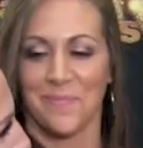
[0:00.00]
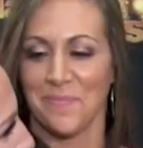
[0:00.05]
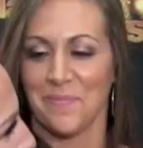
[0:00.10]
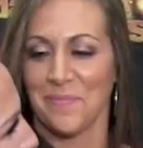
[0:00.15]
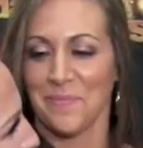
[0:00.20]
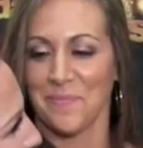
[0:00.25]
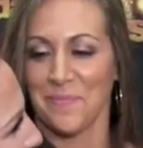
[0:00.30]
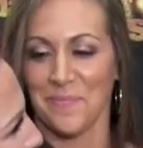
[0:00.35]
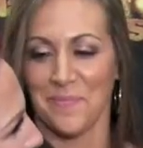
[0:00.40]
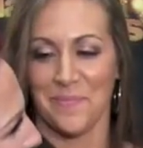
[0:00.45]

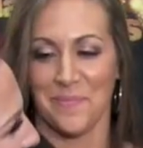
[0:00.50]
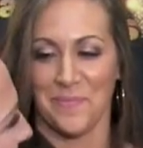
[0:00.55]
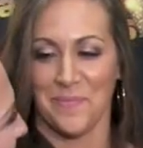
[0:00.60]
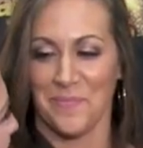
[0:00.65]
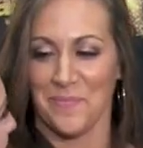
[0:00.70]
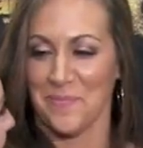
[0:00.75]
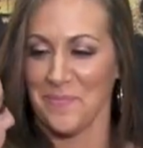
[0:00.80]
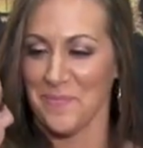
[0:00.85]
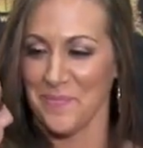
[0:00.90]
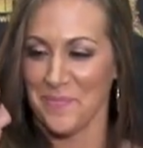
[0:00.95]

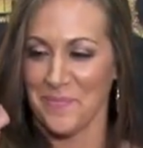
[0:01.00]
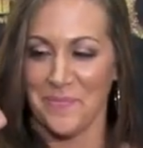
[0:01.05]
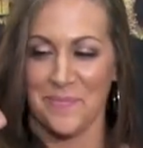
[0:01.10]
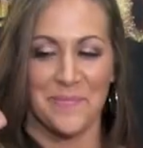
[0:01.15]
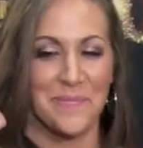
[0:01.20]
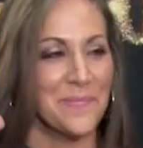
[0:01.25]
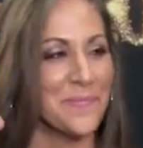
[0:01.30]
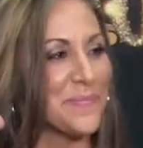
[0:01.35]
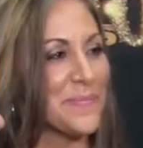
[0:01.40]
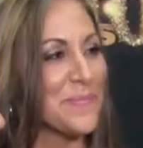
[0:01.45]

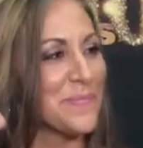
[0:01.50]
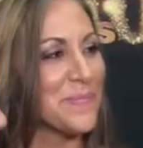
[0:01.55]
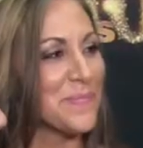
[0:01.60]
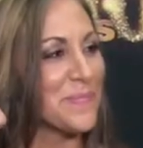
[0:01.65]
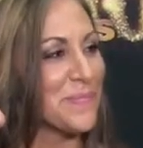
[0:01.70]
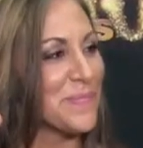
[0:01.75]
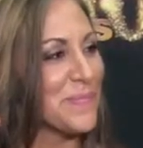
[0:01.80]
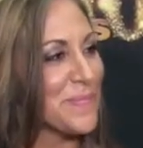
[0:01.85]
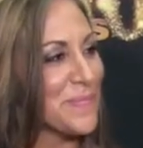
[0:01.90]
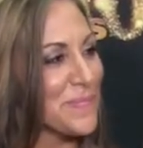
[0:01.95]

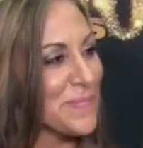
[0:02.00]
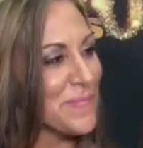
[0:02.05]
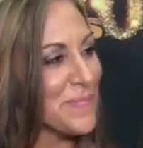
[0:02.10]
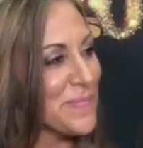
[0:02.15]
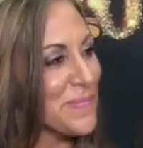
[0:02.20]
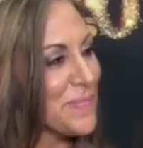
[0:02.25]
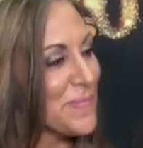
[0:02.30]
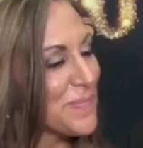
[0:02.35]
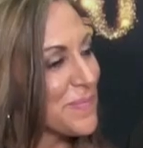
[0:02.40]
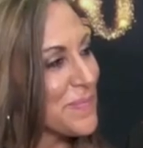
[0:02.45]

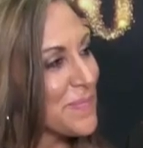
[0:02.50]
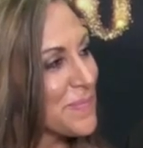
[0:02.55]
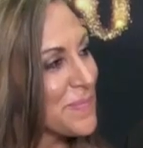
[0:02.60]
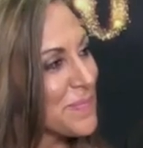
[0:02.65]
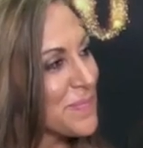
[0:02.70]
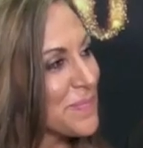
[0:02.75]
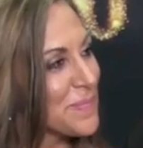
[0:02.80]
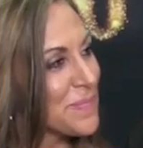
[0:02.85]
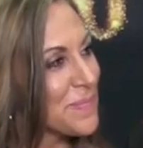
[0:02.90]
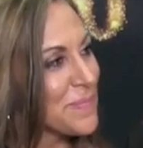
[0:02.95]

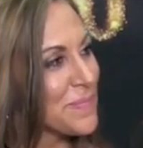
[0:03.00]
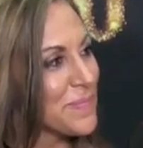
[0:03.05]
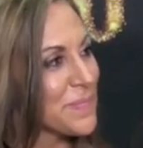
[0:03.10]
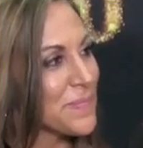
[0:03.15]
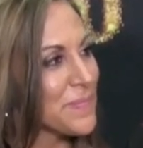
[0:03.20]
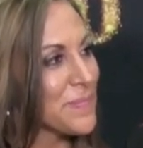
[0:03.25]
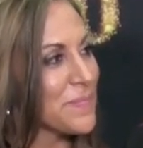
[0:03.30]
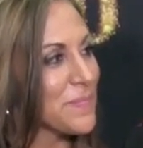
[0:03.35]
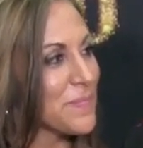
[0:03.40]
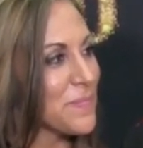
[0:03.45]

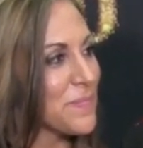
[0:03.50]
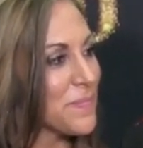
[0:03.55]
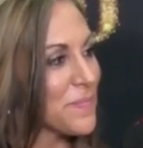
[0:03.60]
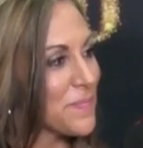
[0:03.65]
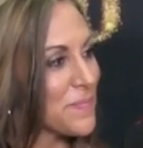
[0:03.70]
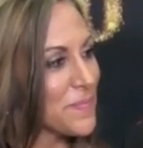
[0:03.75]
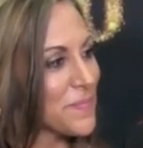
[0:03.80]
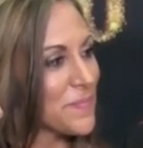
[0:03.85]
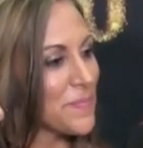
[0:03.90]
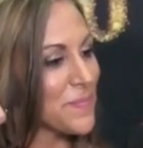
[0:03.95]

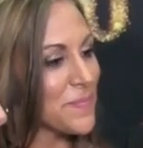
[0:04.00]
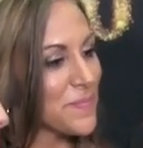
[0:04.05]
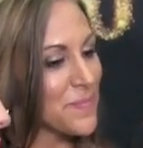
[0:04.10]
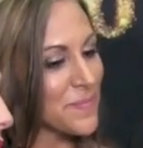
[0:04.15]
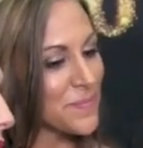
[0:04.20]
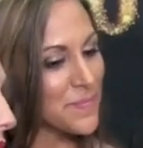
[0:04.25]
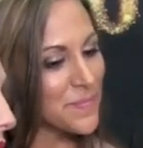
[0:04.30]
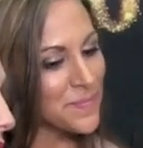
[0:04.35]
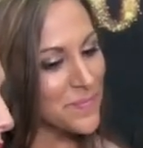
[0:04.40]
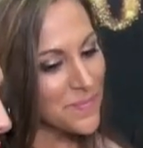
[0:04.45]

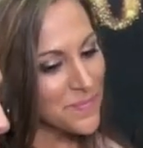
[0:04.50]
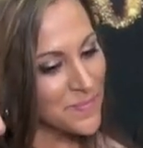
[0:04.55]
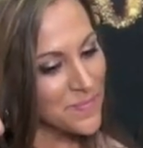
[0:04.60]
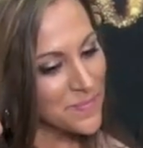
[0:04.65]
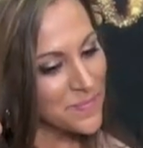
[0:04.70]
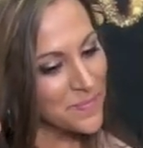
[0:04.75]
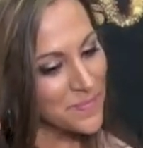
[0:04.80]
The person shown says nothing.